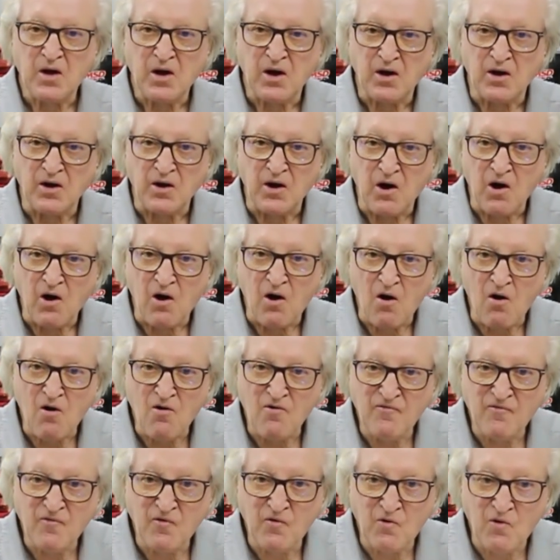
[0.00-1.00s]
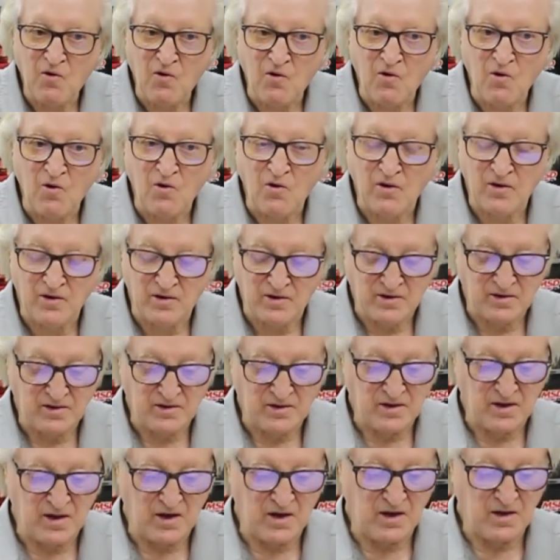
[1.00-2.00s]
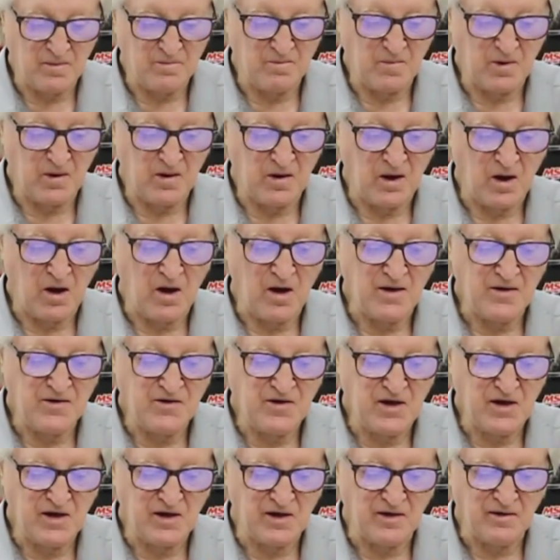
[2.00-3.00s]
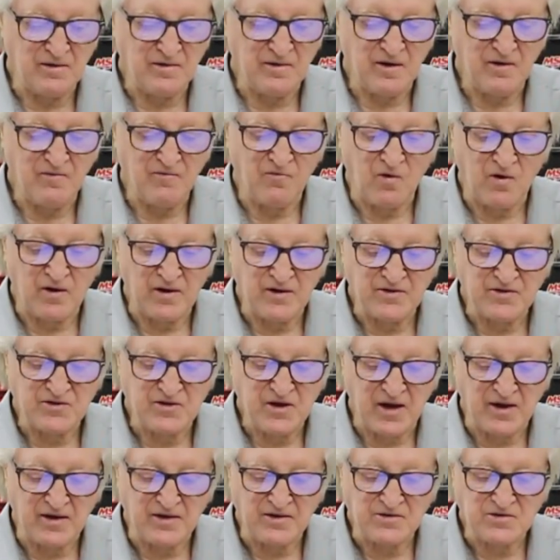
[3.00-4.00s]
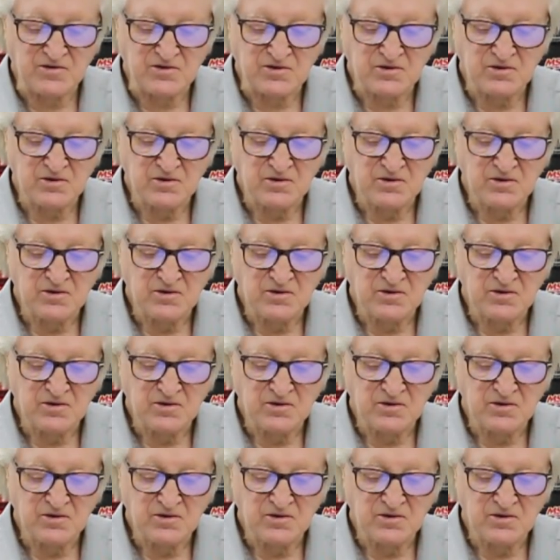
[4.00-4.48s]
an overall um, idea of what it takes